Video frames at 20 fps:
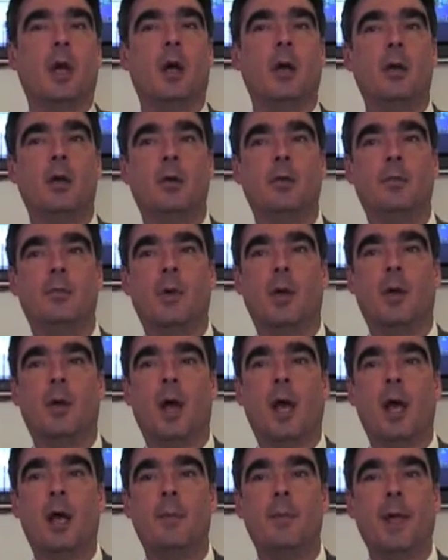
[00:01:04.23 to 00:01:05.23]

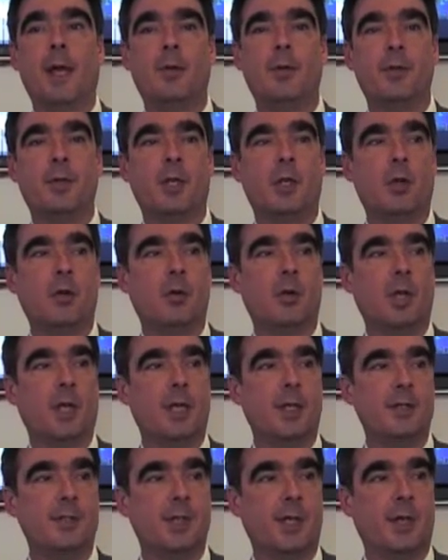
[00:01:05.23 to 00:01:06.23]
higher bandwidth and lower
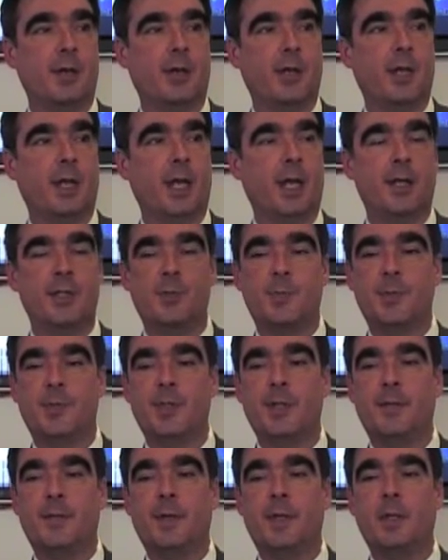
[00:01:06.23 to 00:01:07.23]
latency interconnects,
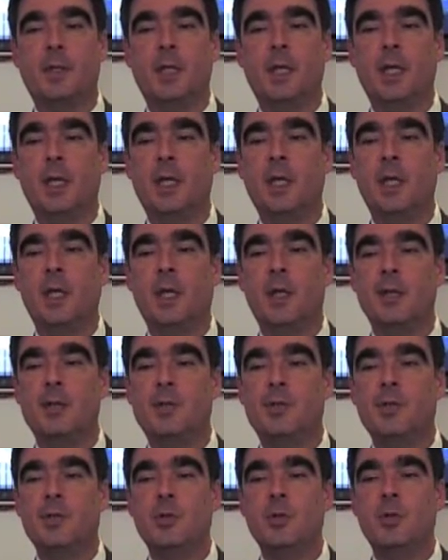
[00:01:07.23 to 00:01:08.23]
specifically
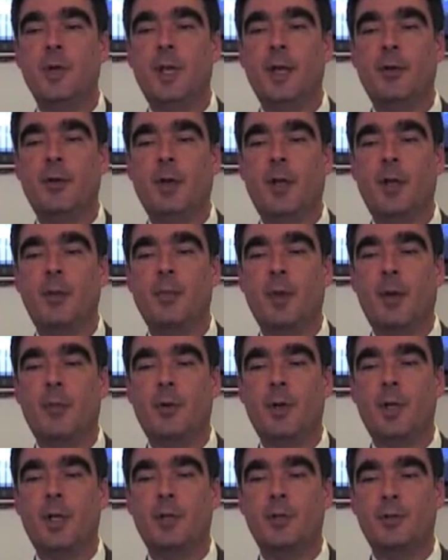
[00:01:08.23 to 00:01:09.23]
2 integrated
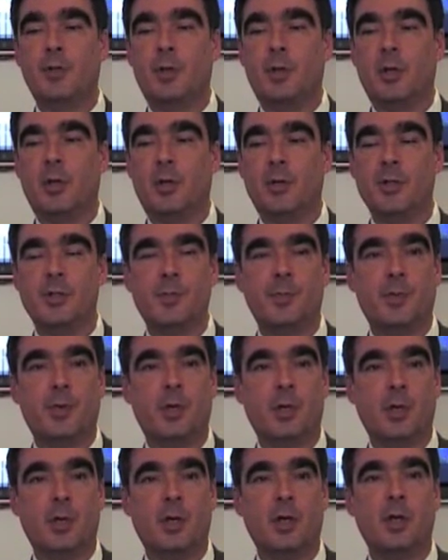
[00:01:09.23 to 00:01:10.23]
memory controllers
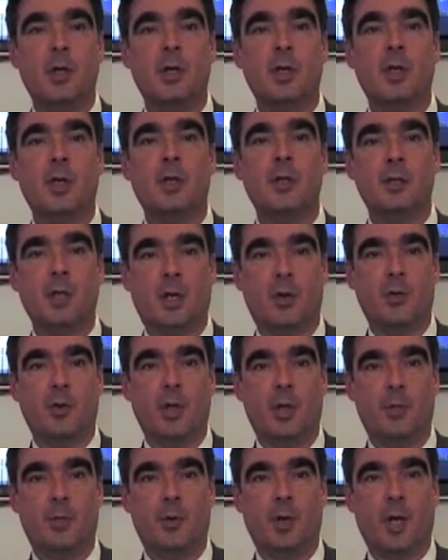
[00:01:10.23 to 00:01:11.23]
per
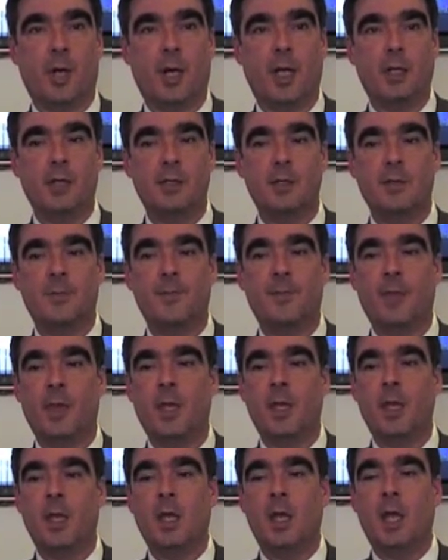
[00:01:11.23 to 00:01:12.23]
Tukwila product
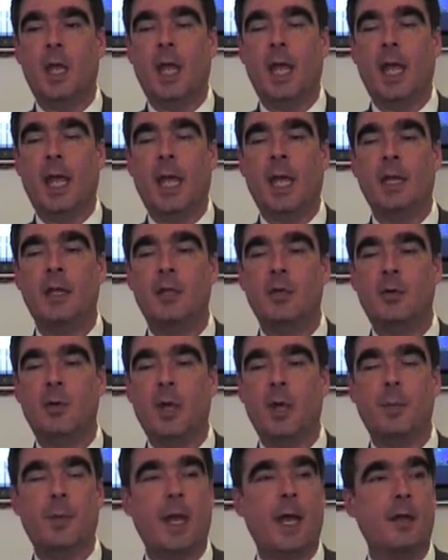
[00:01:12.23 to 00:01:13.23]
and
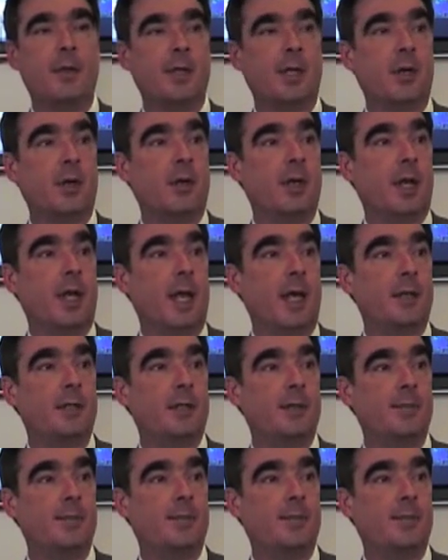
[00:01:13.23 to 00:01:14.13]
QuickPath interconnect.